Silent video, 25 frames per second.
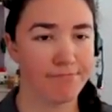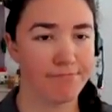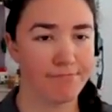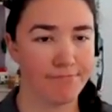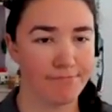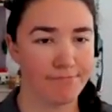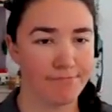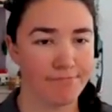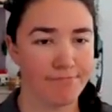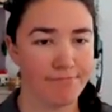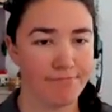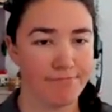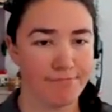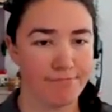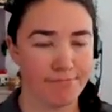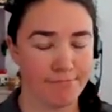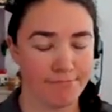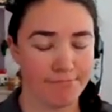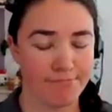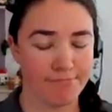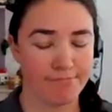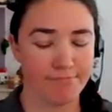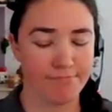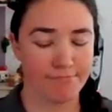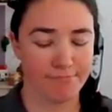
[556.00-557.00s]

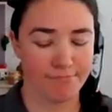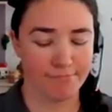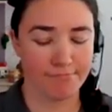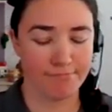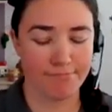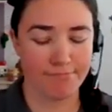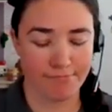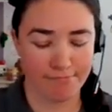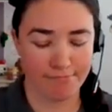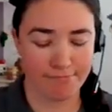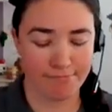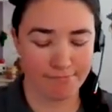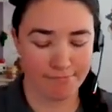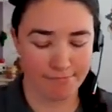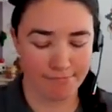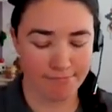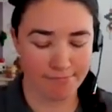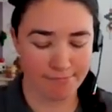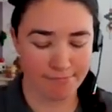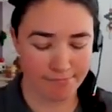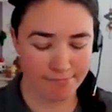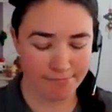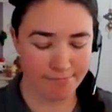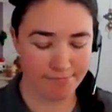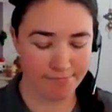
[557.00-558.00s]

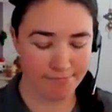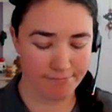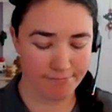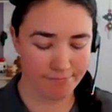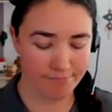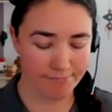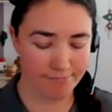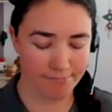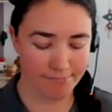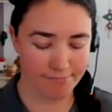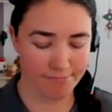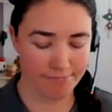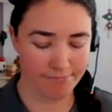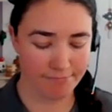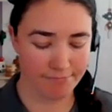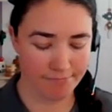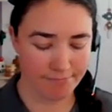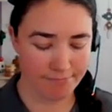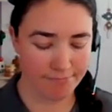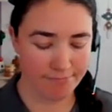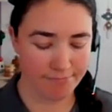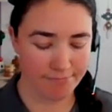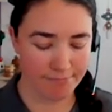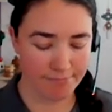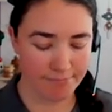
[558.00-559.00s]

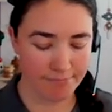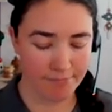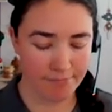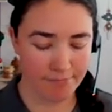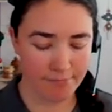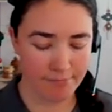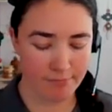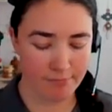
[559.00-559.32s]
[no speech]